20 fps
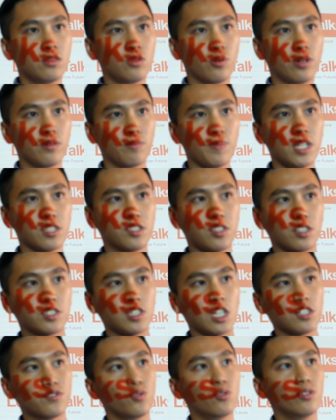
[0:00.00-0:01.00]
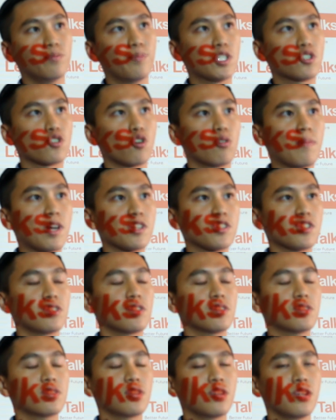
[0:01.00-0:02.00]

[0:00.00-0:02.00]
to be a successful petroleum engineer.